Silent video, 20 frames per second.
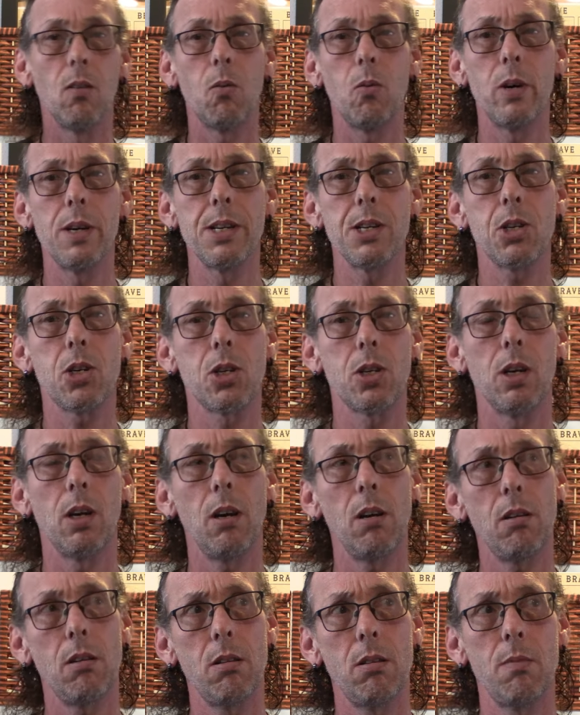which
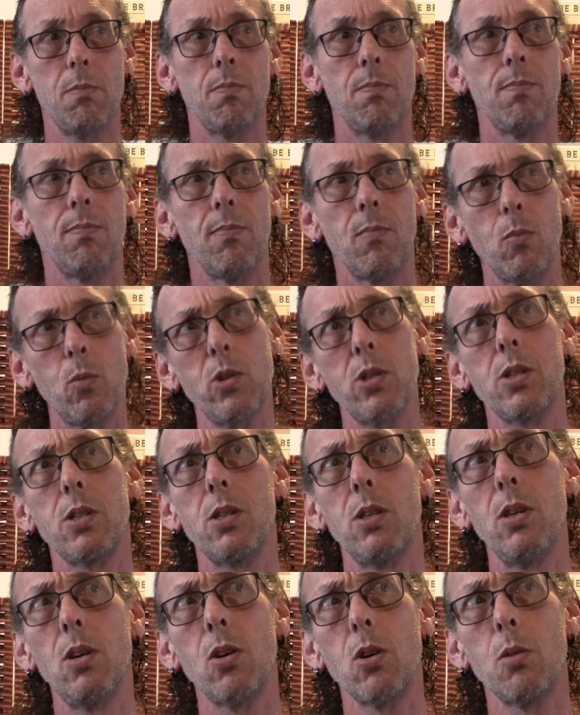um, was
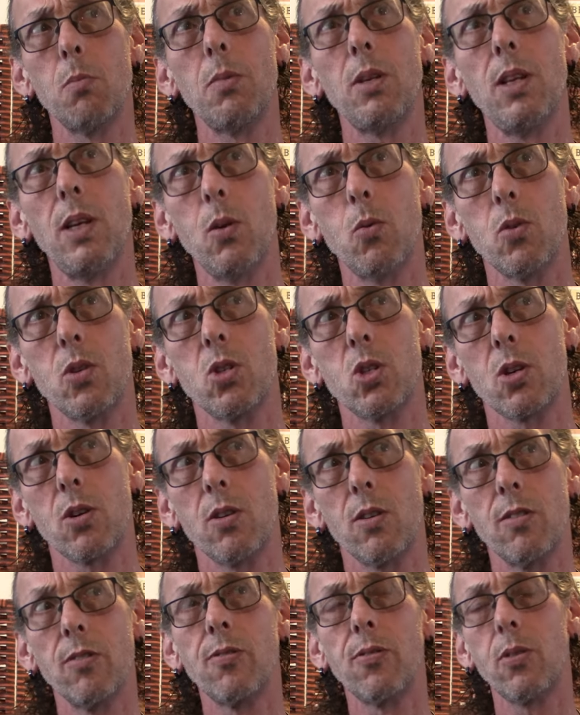normally
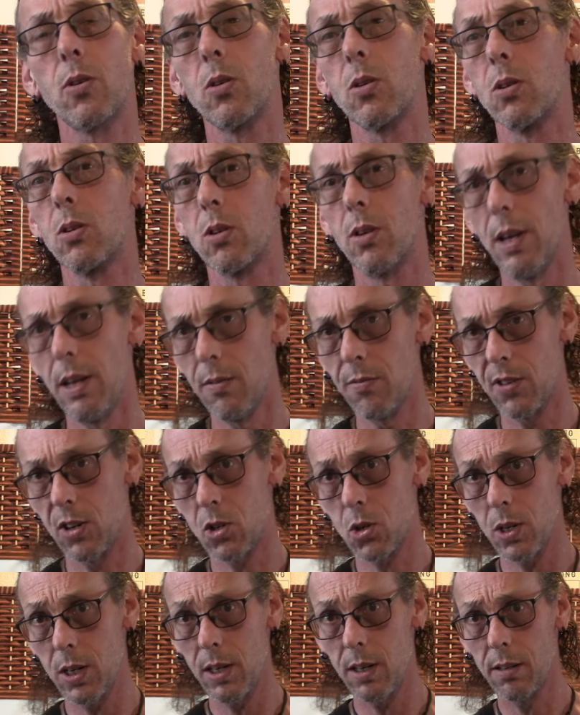reserved for
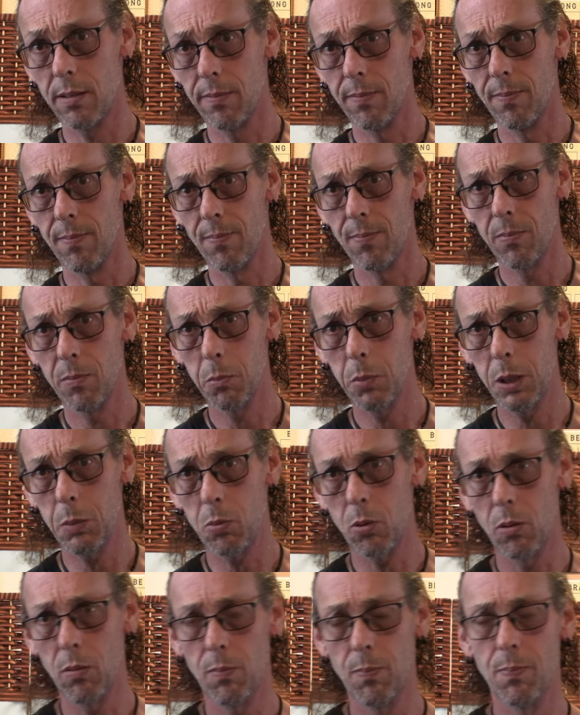infantry
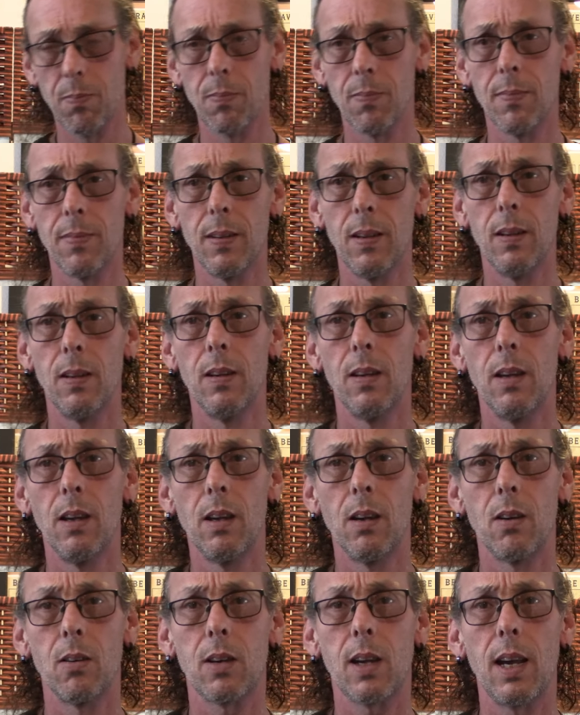people,
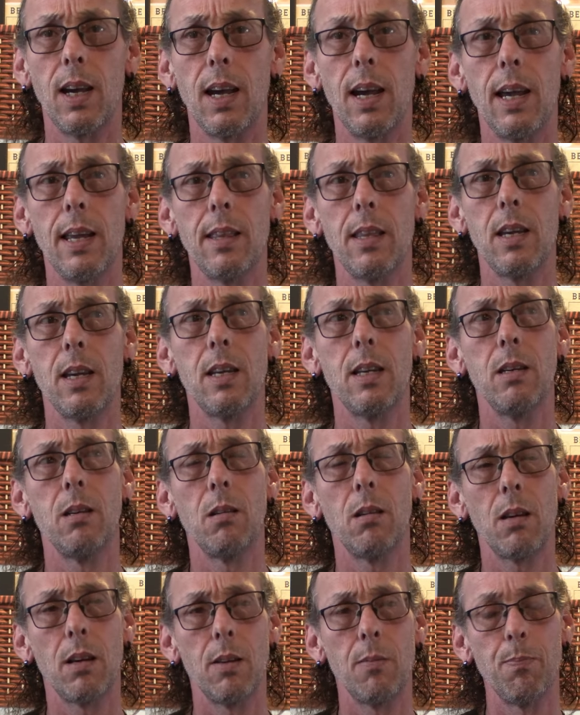okay? And
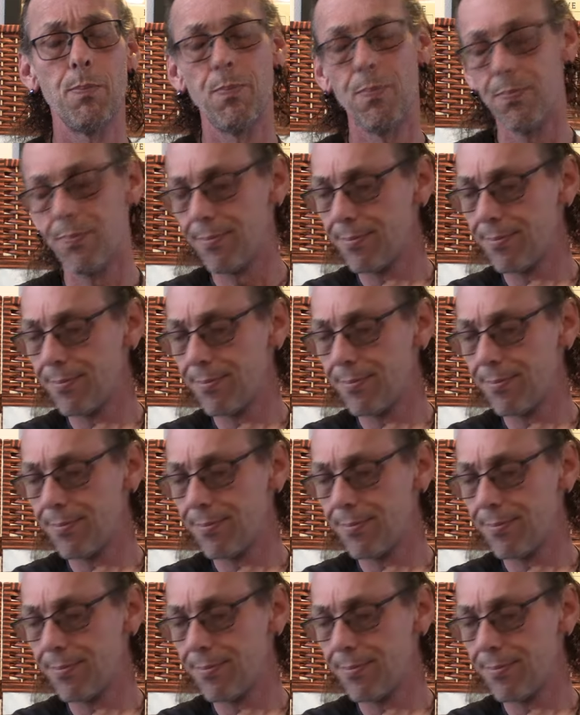then um,